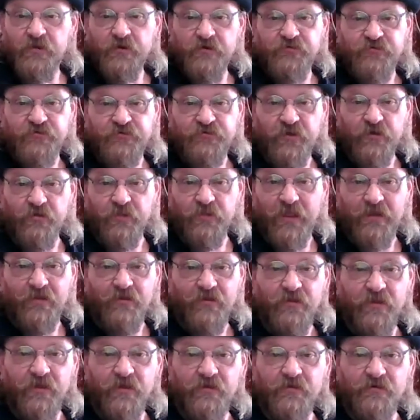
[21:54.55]
There's still that
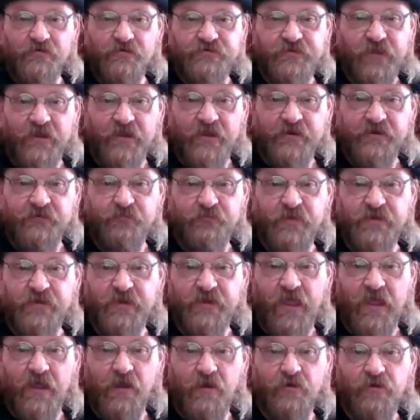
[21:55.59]
little tiny bit
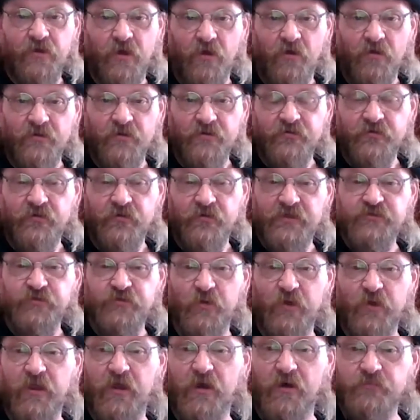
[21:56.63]
of alcohol in there. That's
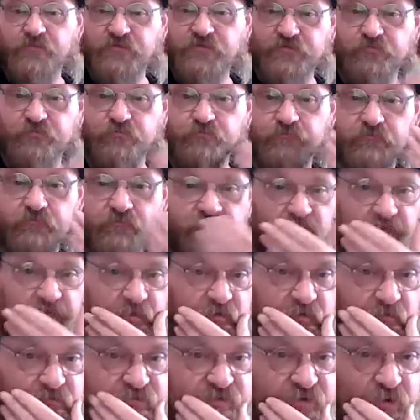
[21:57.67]
what helps
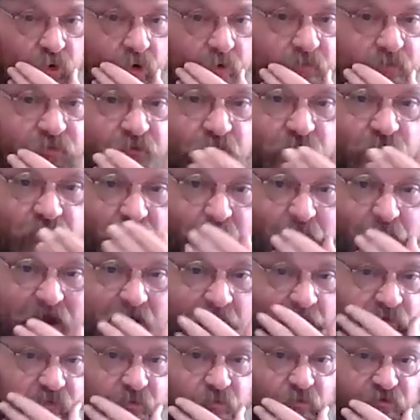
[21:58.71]
it absorb through the
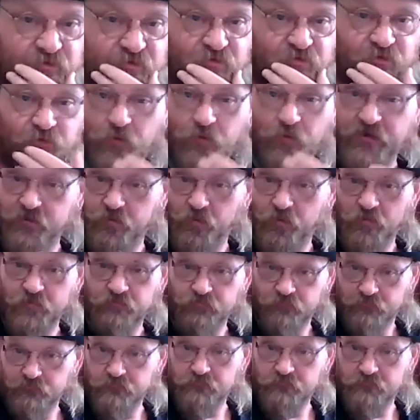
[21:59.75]
mouth, which is the way you would